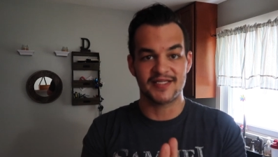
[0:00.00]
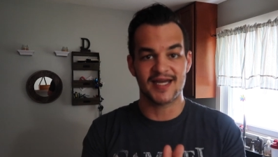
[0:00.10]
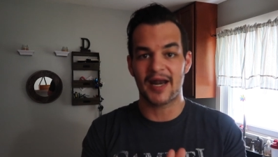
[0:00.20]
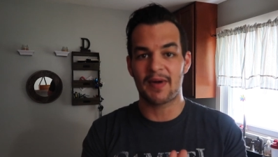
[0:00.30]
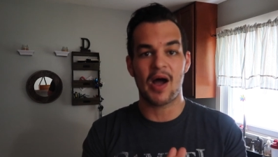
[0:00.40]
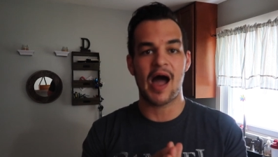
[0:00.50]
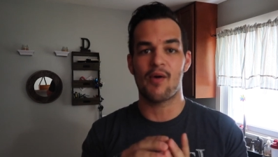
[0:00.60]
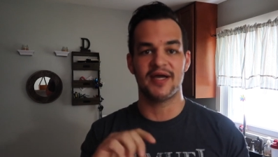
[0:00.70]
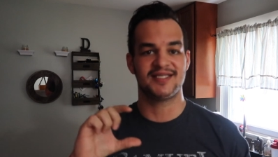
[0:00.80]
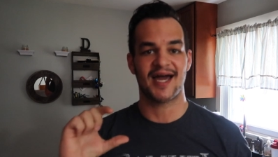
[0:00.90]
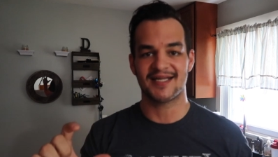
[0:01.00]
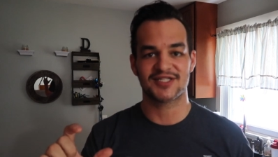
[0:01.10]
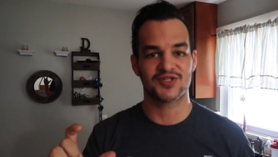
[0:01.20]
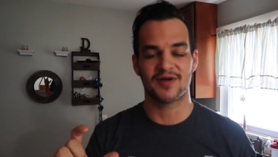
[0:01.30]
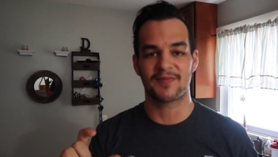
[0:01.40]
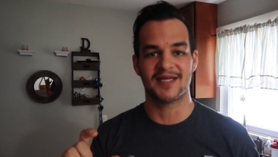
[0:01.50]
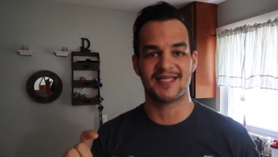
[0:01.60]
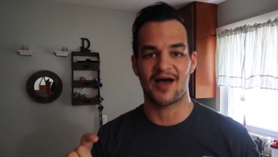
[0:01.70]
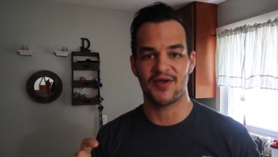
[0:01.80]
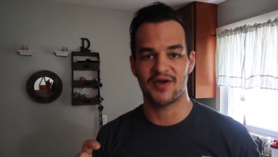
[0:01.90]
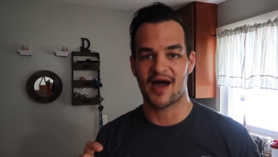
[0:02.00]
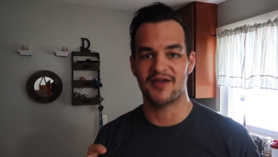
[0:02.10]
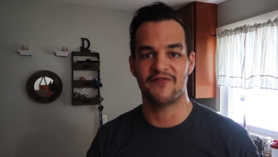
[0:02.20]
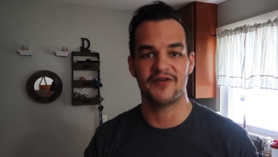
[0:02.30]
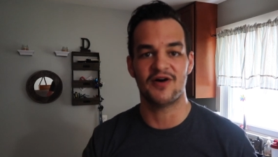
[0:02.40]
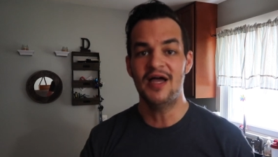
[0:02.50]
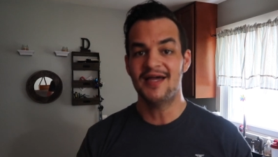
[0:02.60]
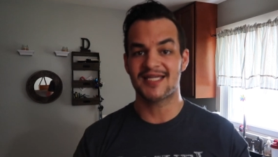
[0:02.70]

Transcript: It's not about how a test strip can tell you how you feel.